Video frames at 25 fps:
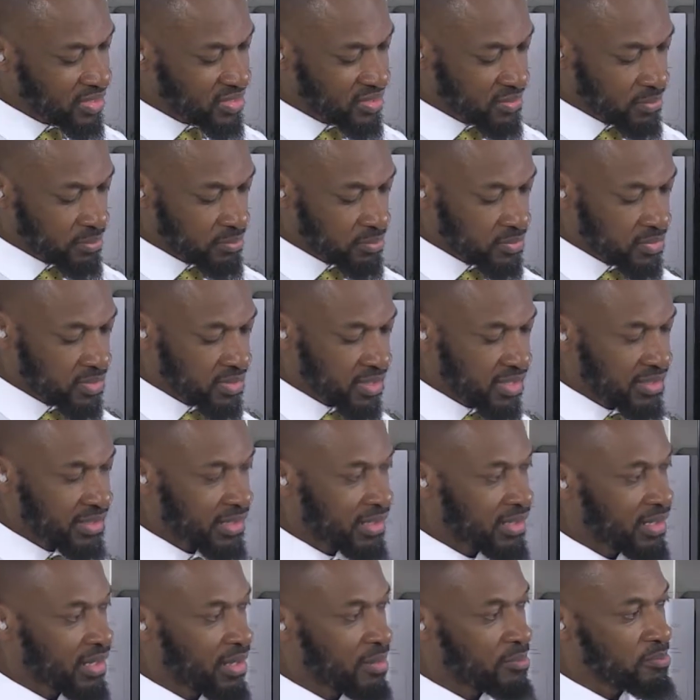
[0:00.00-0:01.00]
to then
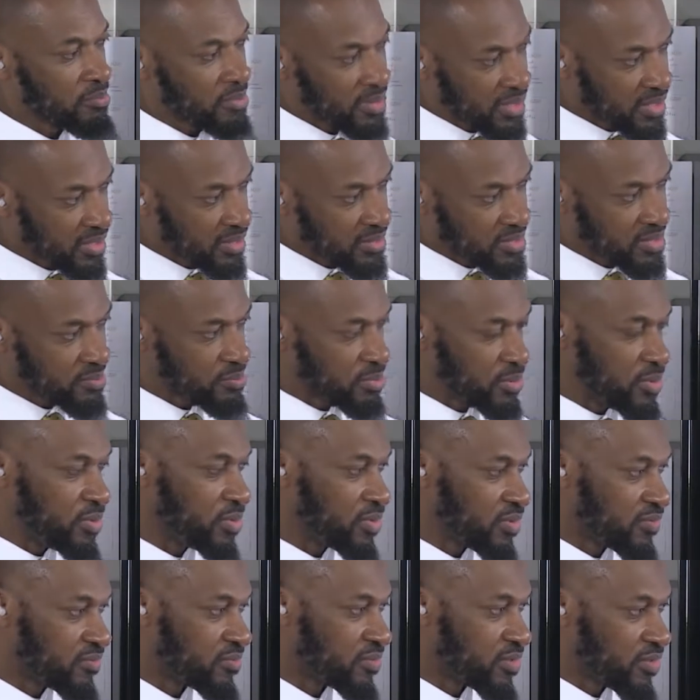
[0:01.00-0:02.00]
lump in a spoon
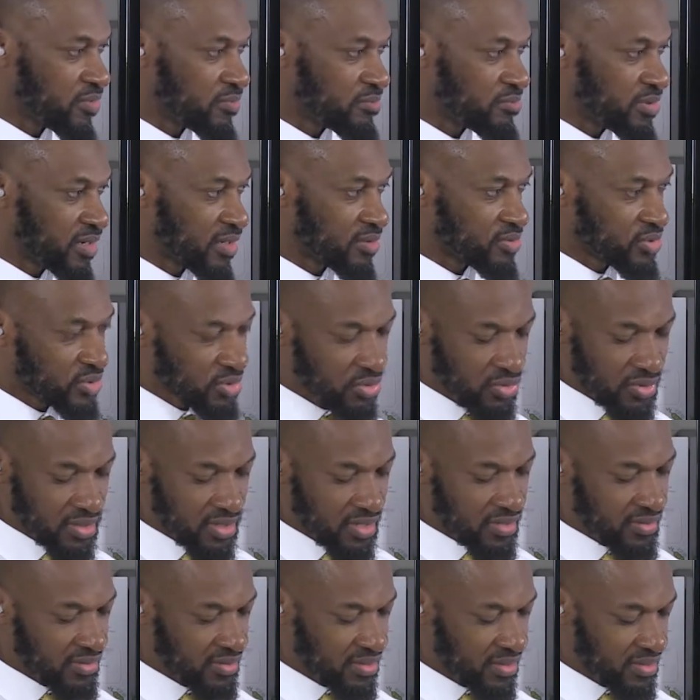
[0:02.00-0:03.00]
of brown sugar
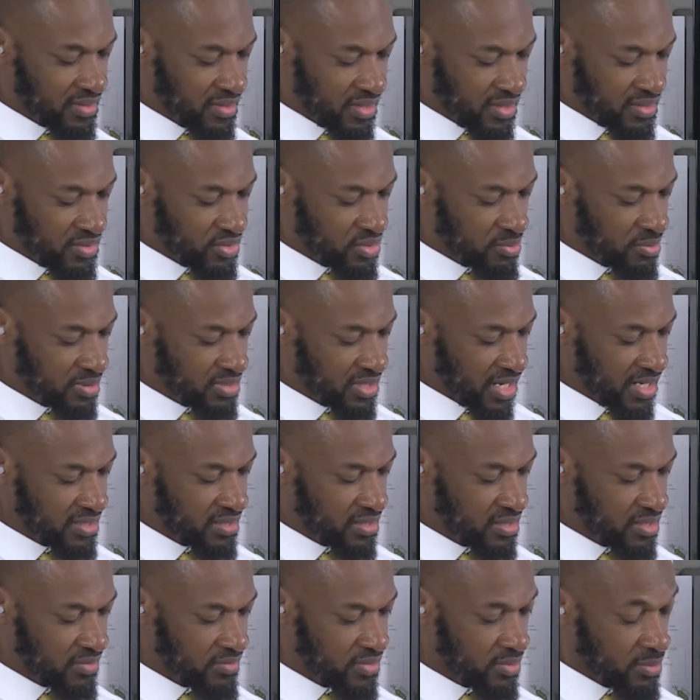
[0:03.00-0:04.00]
and too much
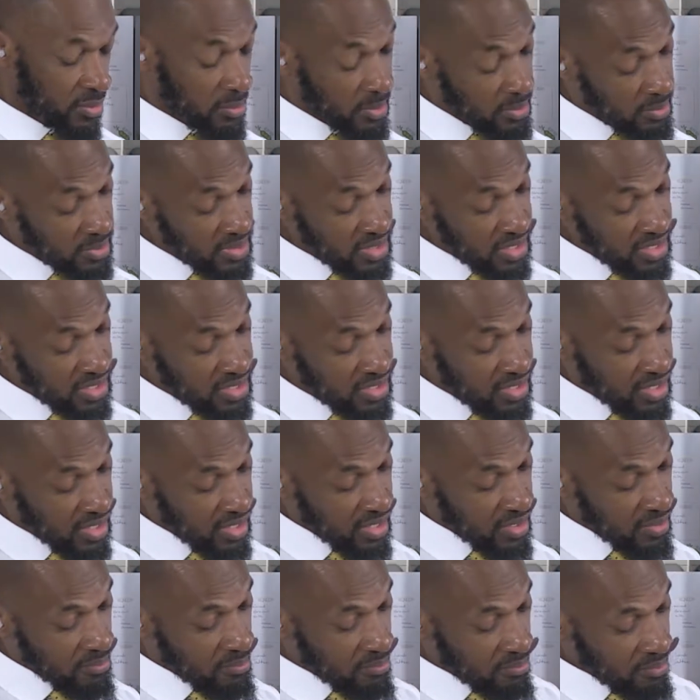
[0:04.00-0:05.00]
additives. But we did
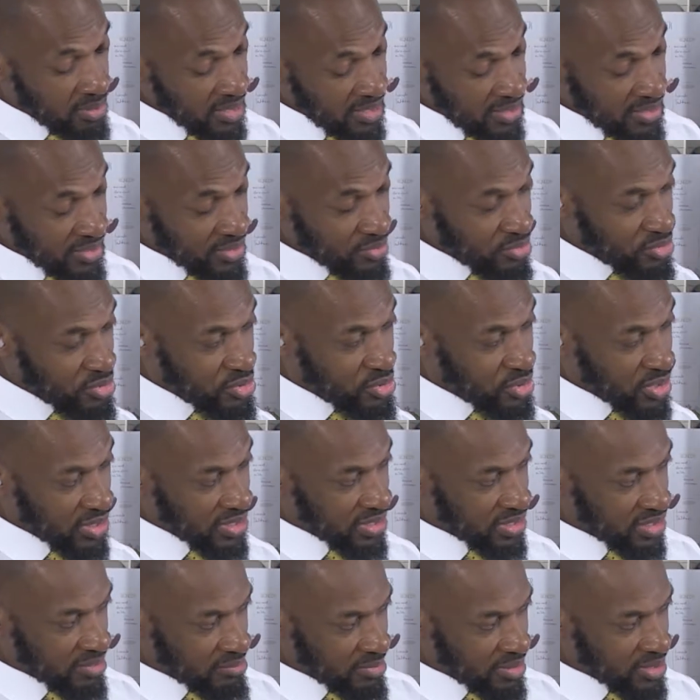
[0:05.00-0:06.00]
bend the rule a
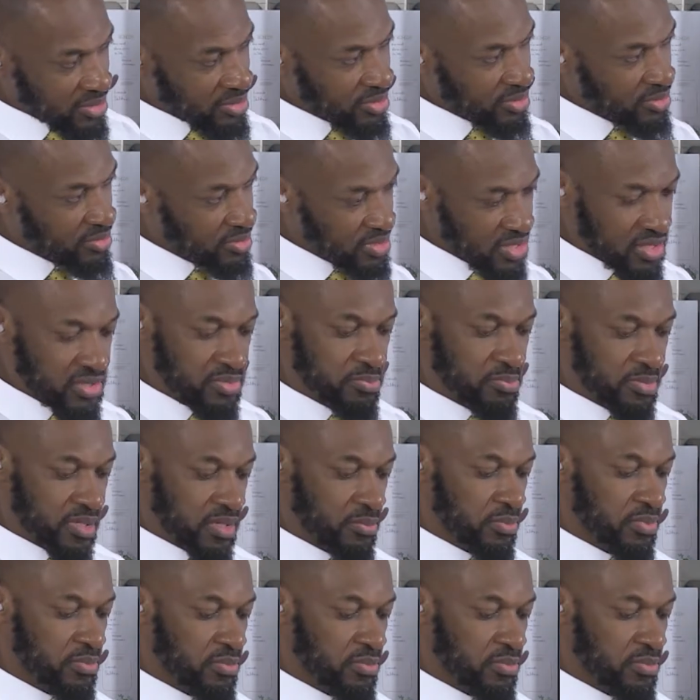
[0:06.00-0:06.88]
little bit, or was it a bit